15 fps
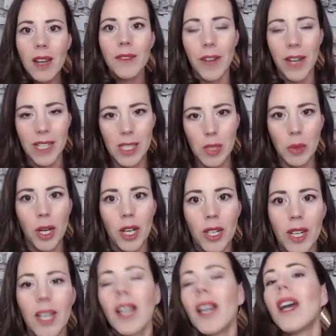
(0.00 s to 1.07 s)
Facebook
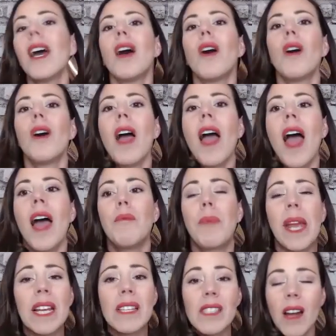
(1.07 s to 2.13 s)

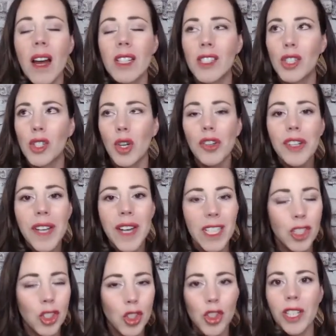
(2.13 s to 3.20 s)
based on certain
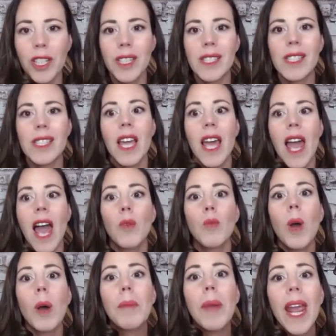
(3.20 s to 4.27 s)
interests and
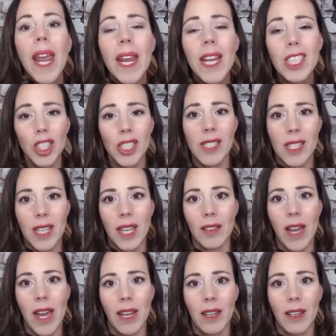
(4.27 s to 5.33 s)
what pages they
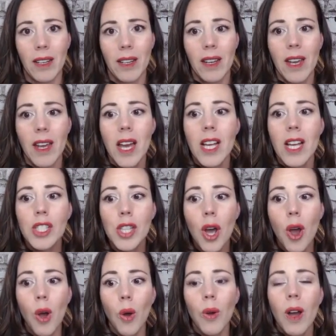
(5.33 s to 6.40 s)
like.
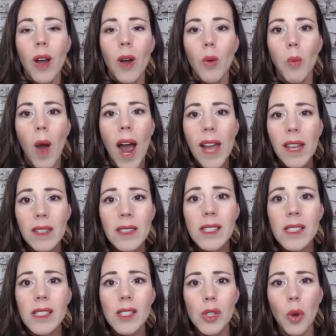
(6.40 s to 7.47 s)
So why this
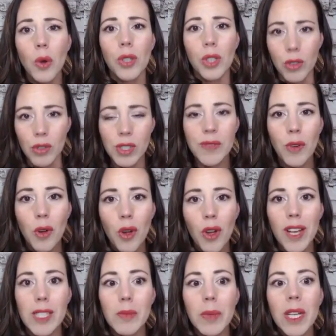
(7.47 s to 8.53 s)
is so useful
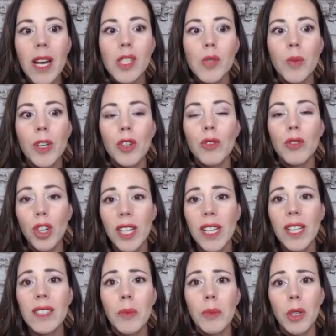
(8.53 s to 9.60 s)
is because when you're looking
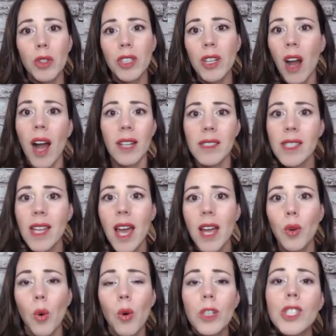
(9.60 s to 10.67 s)
to build content
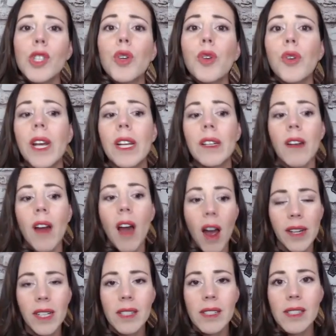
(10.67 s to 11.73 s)
or to create an
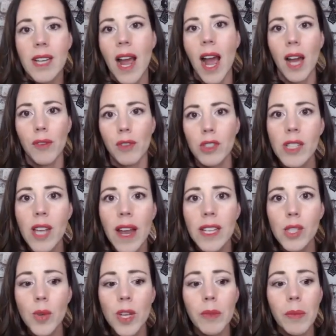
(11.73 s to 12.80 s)
audience to advertise
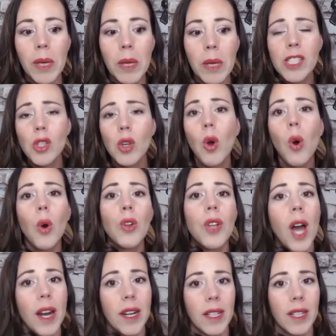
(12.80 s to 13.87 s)
with, maybe it's a cold
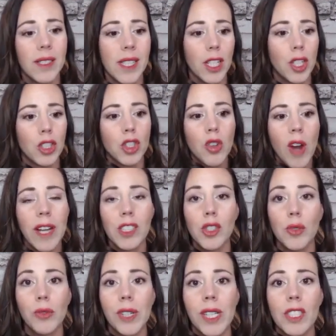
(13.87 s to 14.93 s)
audience that you're trying to
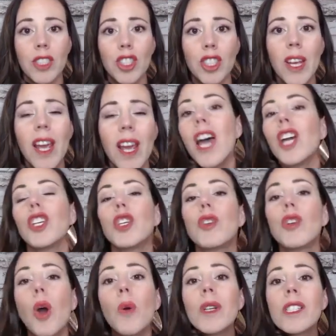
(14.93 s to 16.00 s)
reach. You
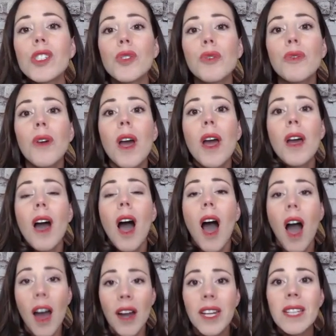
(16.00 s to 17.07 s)
go into
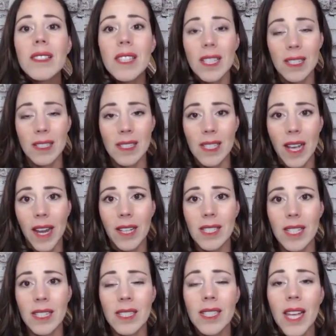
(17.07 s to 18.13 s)
Audience Insights
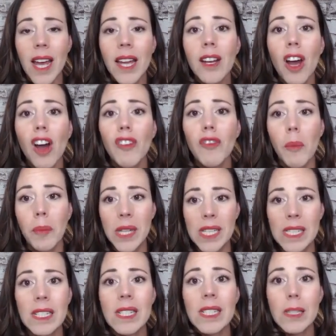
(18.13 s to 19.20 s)
inside of
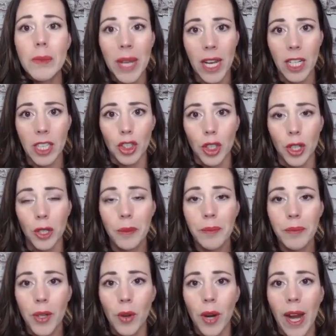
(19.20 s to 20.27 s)
Business Manager,
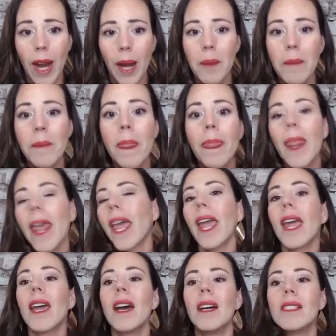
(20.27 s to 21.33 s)
okay?
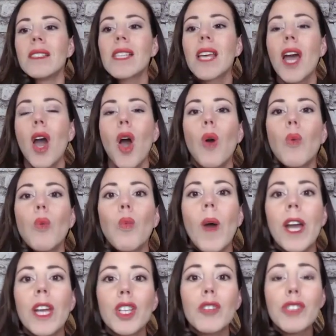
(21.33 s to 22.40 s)
And what
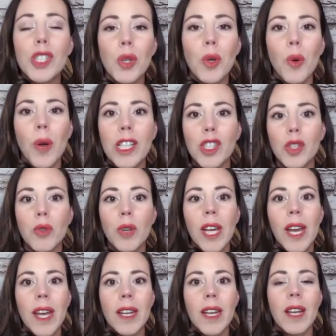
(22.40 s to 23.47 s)
you do is you
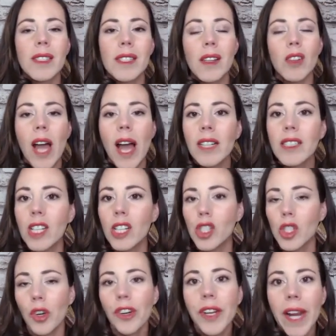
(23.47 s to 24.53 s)
can select a
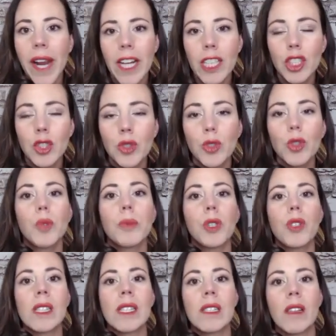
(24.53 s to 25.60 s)
certain age group, you
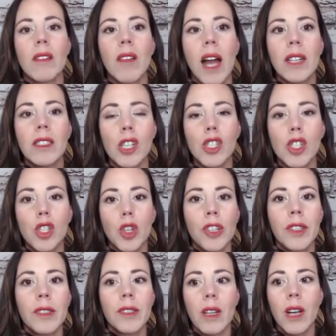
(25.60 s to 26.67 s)
can select a
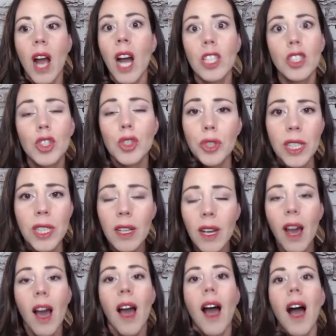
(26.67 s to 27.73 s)
certain country,
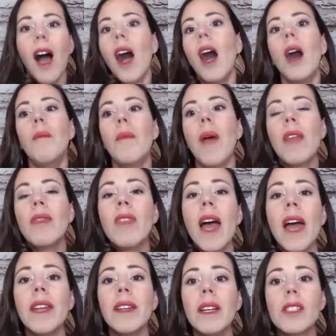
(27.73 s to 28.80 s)
and
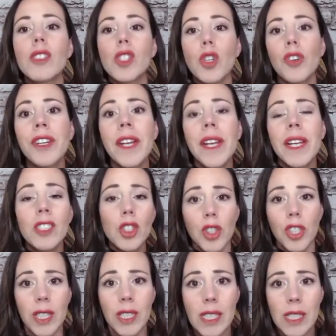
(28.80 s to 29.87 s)
then certain
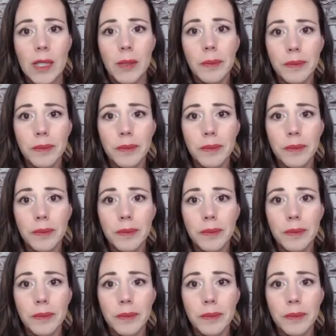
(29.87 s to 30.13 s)
interests.